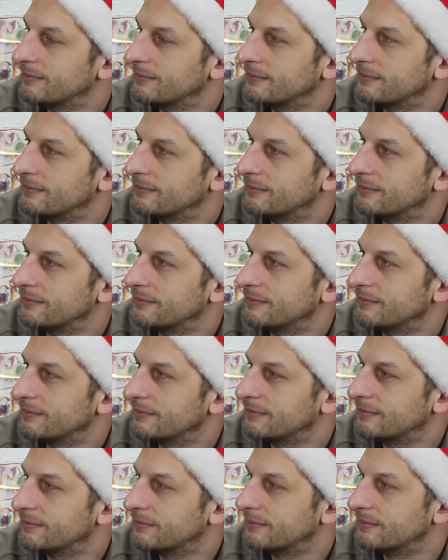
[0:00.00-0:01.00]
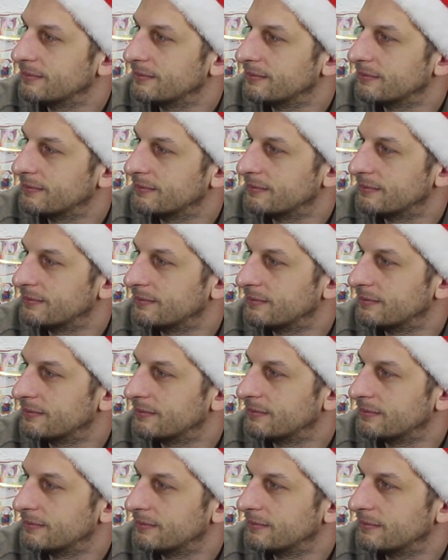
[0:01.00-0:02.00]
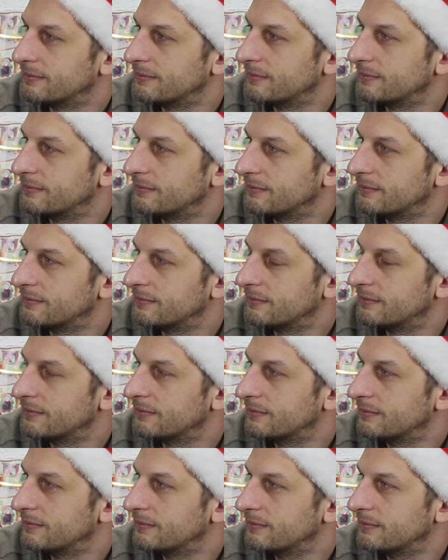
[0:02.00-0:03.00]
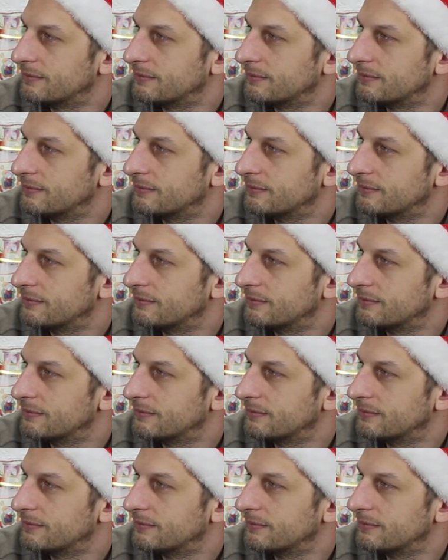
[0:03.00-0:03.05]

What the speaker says: (silent)